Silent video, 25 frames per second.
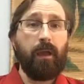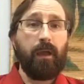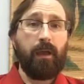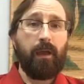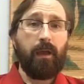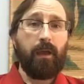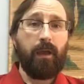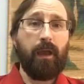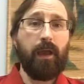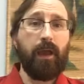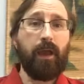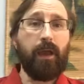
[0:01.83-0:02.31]

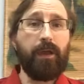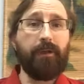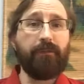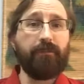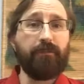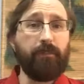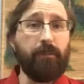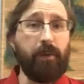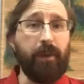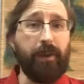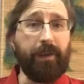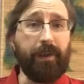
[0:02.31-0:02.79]
Hi,
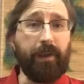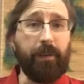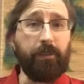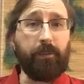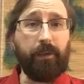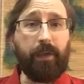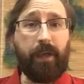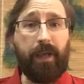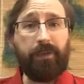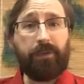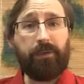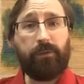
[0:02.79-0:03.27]
everybody. I'm
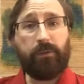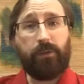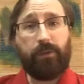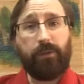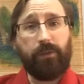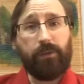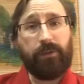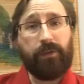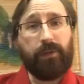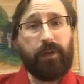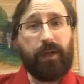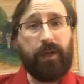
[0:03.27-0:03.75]
glad you
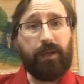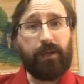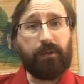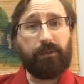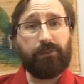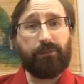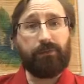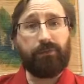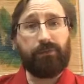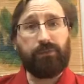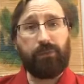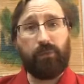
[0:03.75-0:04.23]
could
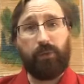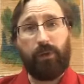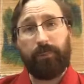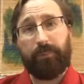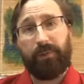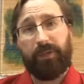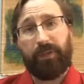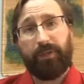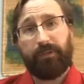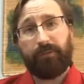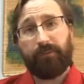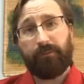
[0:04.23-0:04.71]
join
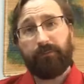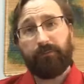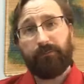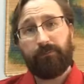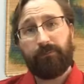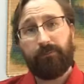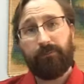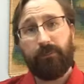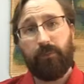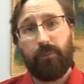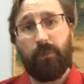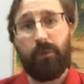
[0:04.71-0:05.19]
me
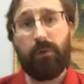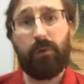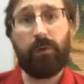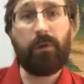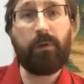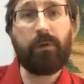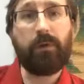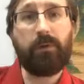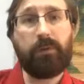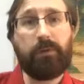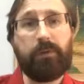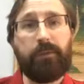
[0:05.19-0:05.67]
for
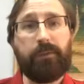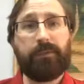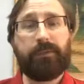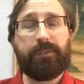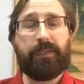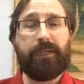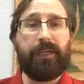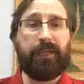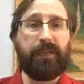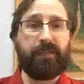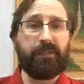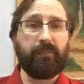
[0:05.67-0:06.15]

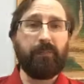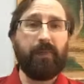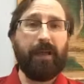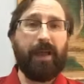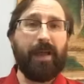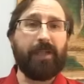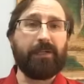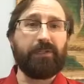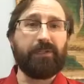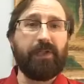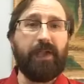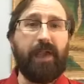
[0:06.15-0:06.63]
today's
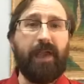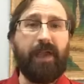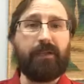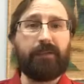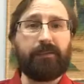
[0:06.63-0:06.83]
Mat Chat.